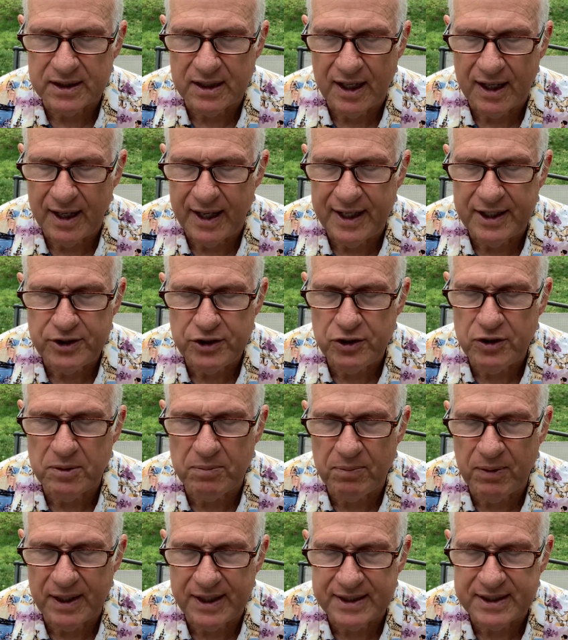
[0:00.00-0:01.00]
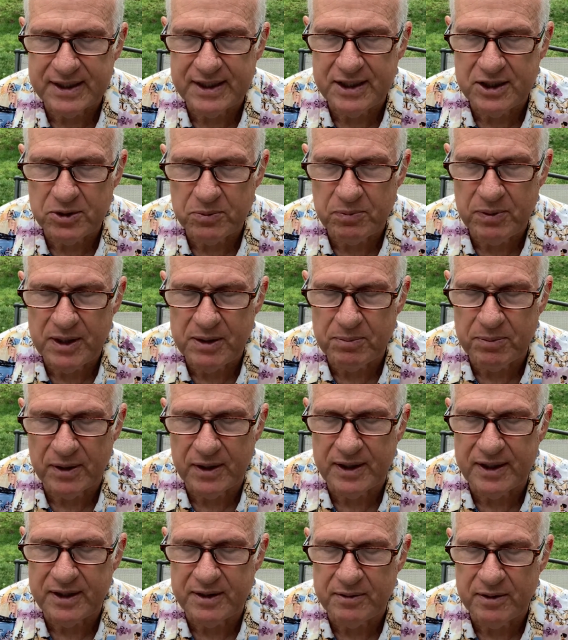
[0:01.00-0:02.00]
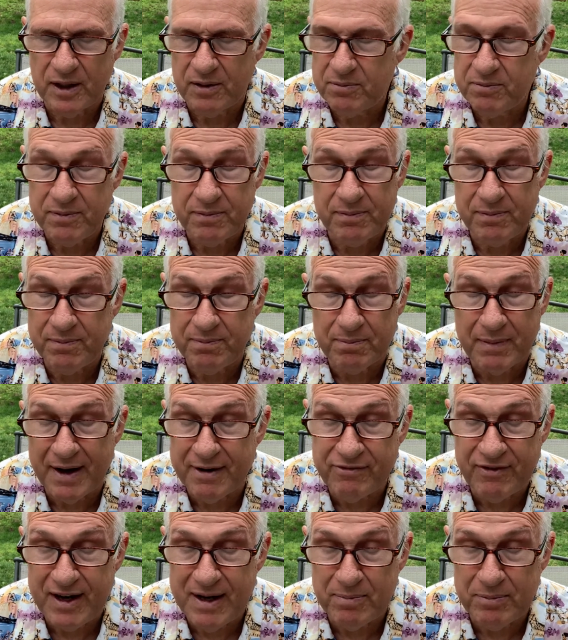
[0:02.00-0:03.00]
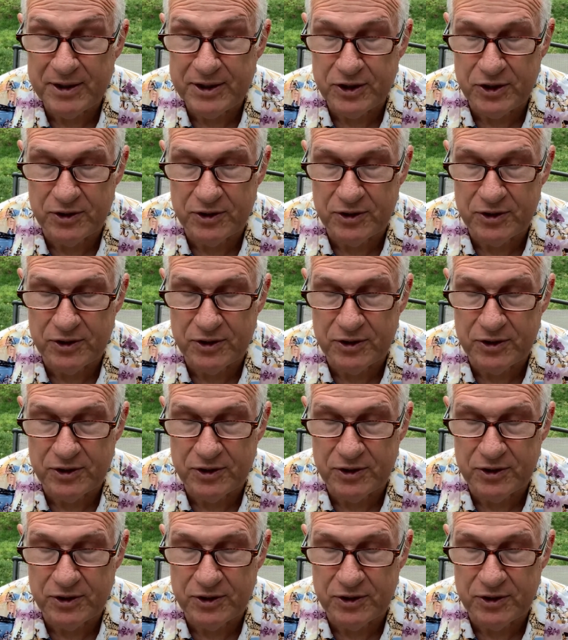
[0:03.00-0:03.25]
I ask you to bless these people and my family